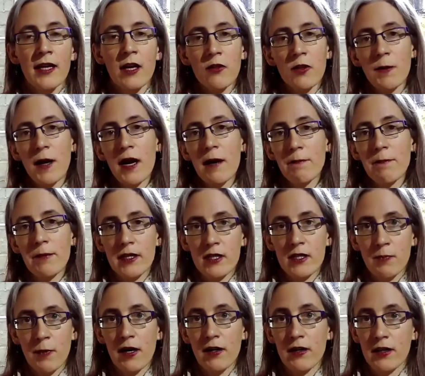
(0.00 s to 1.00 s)
Now, the
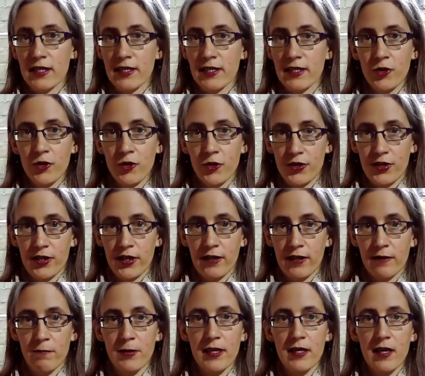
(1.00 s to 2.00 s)
properties part is
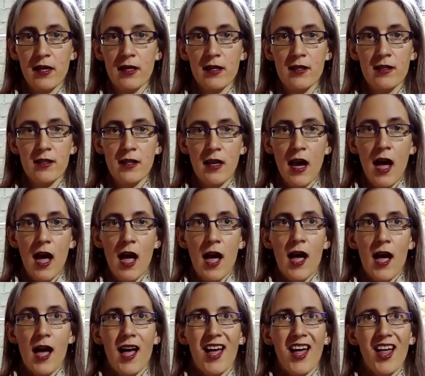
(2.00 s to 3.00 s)
interesting because
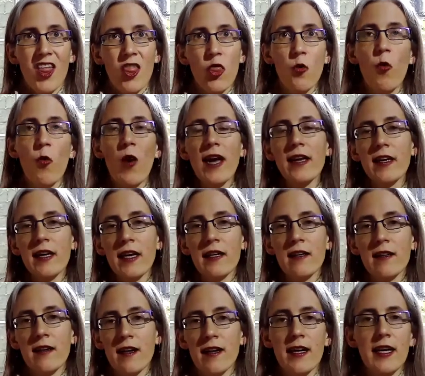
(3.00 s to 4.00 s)
the way
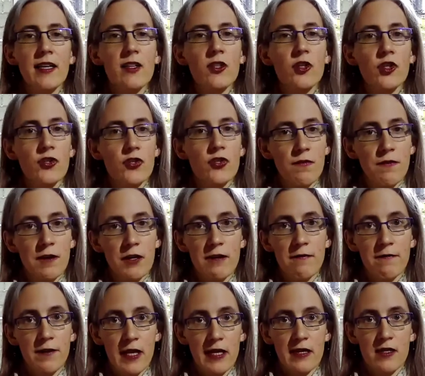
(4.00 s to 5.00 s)
English is a very
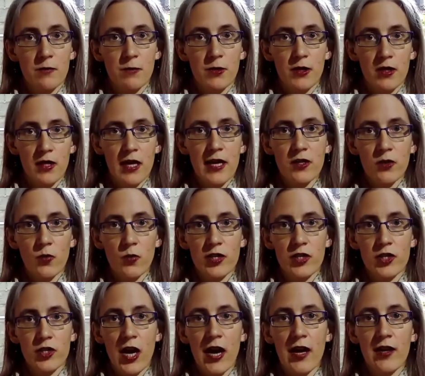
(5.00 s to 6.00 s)
flexible
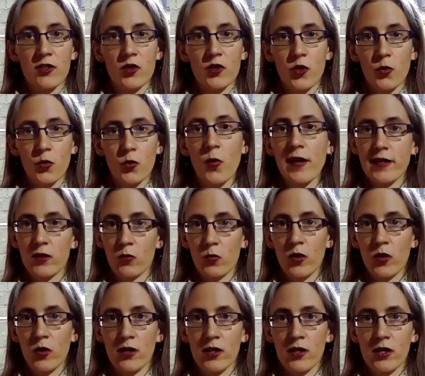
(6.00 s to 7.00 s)
language, and the way it
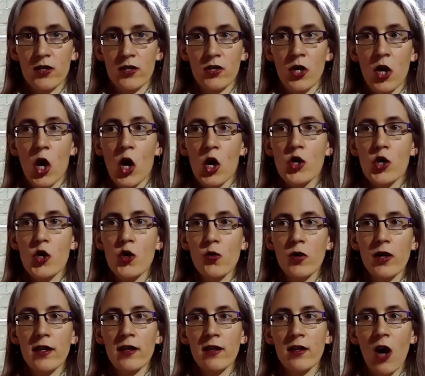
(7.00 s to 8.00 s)
works, you
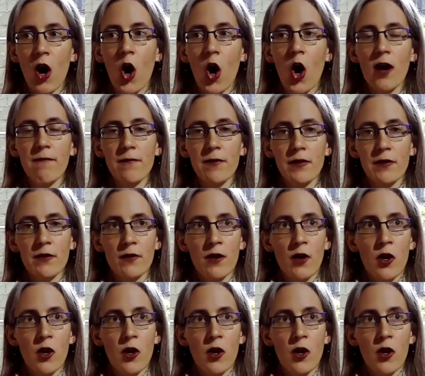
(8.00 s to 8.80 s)
can often